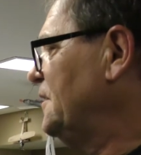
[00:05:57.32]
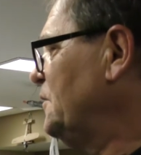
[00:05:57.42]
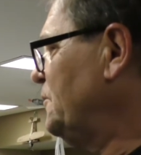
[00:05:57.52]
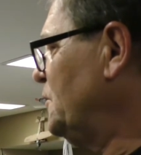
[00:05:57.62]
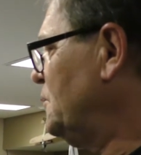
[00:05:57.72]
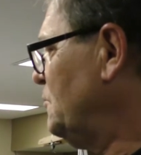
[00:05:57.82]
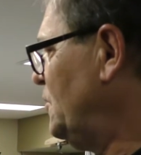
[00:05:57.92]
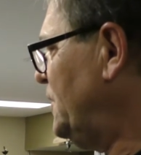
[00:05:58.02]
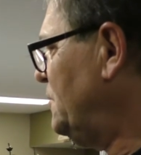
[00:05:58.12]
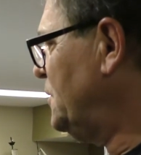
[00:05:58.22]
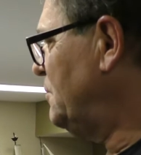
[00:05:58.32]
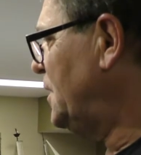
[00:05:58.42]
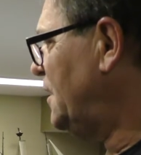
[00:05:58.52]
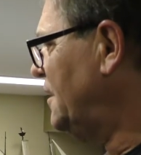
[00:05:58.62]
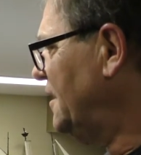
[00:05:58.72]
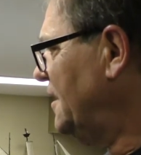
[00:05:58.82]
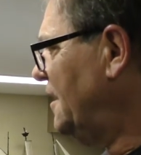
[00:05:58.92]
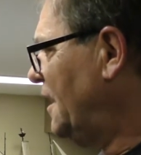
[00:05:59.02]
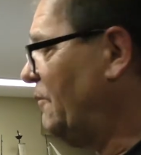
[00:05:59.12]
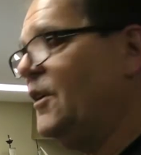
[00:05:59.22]
the first movie would be
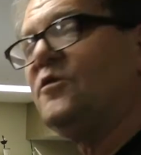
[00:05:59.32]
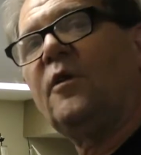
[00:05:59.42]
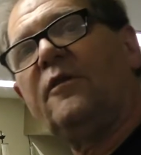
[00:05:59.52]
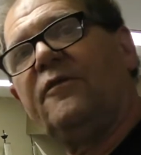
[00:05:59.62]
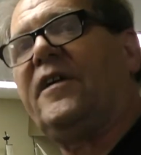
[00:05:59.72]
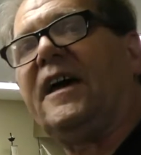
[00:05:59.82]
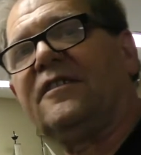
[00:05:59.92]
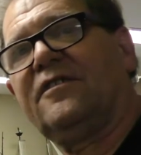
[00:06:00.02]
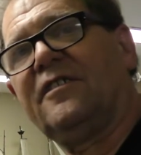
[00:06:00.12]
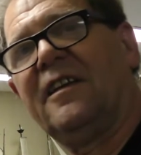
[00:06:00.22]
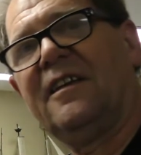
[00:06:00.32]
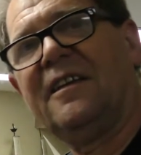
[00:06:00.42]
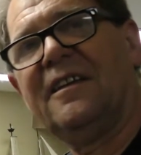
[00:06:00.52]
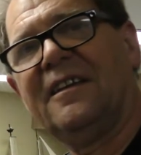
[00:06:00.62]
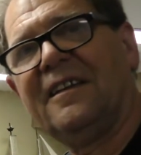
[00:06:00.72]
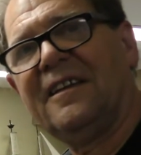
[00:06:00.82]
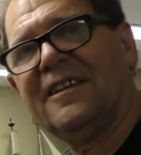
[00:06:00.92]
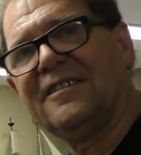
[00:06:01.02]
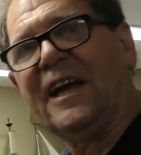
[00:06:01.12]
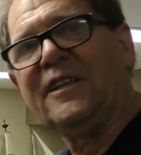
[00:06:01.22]
a visual effects
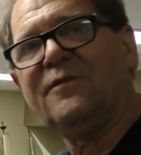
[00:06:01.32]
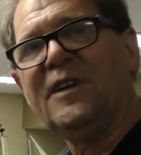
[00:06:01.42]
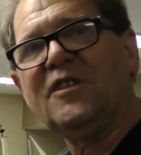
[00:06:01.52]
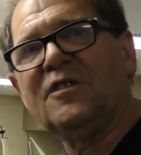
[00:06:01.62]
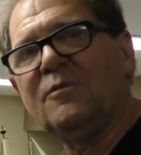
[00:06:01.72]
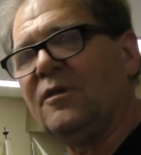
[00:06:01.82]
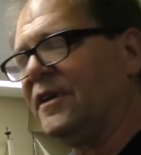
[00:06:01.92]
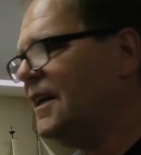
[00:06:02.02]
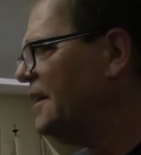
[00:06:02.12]
science fiction movie.